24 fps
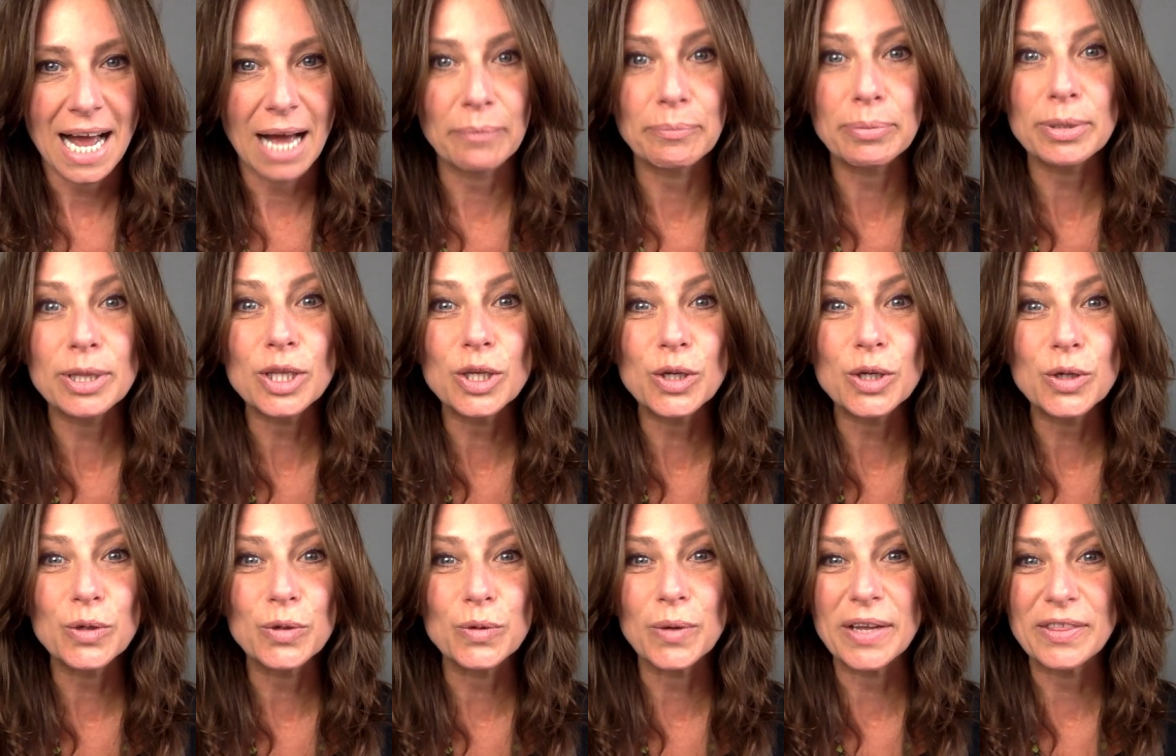and
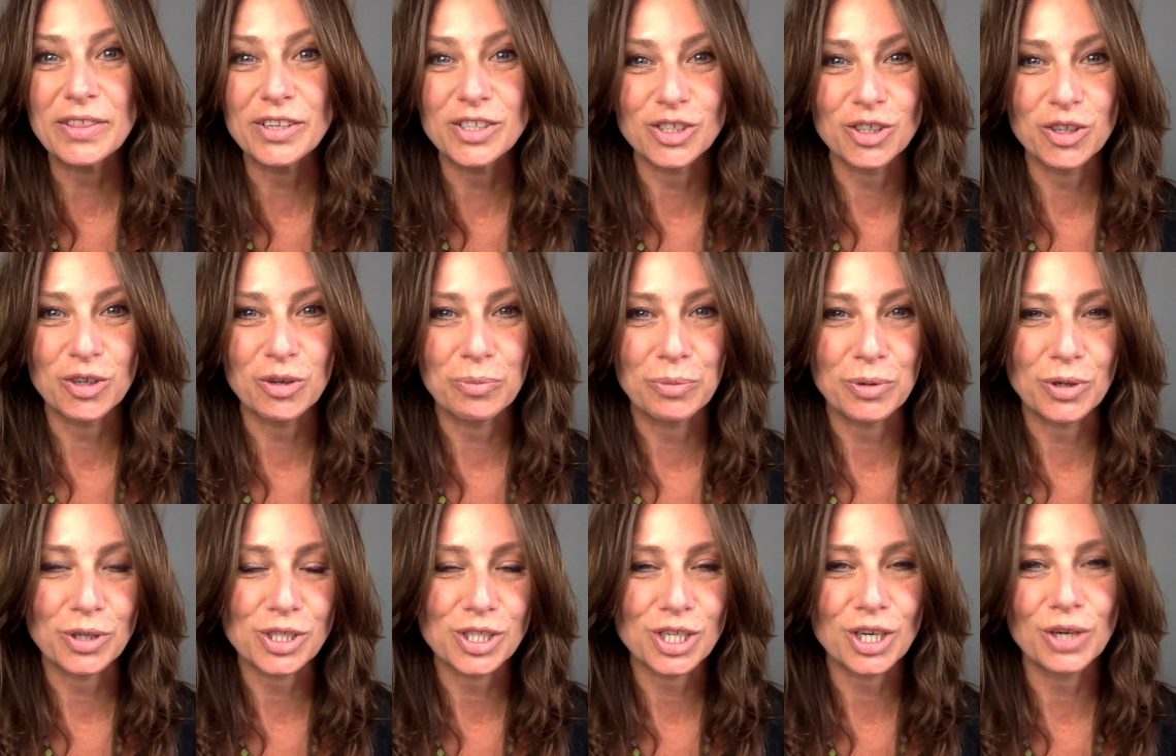Baloo in The Jungle
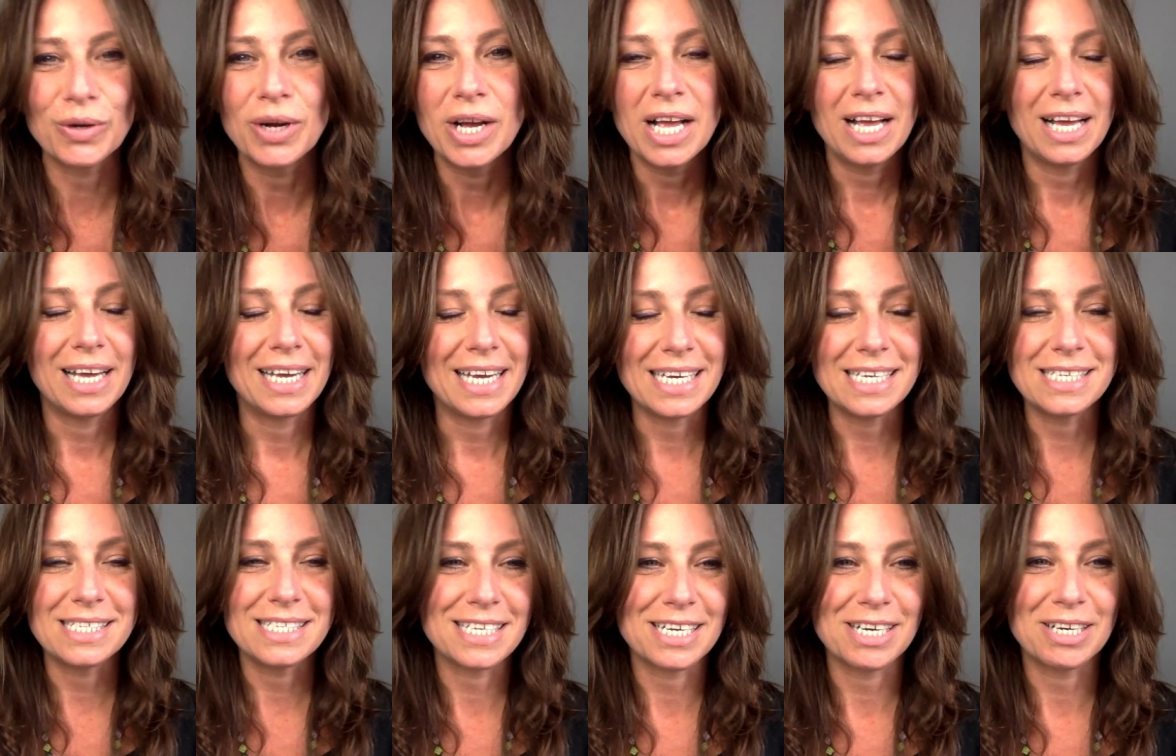Book. So
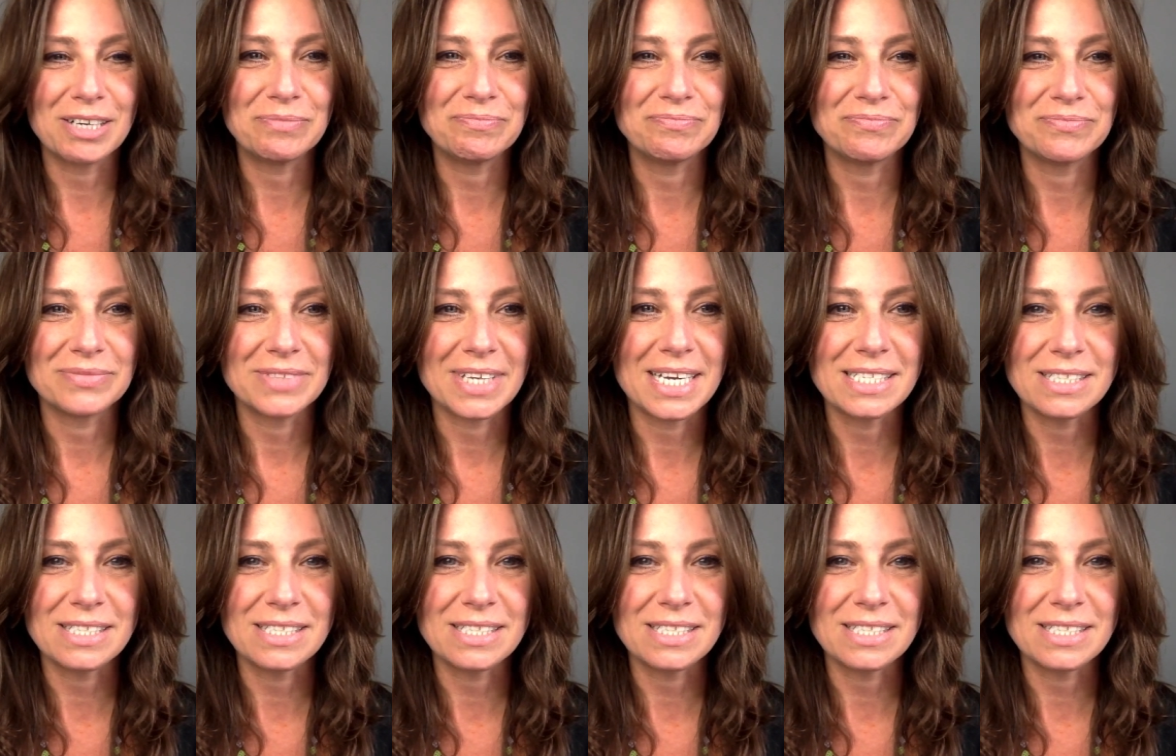he's a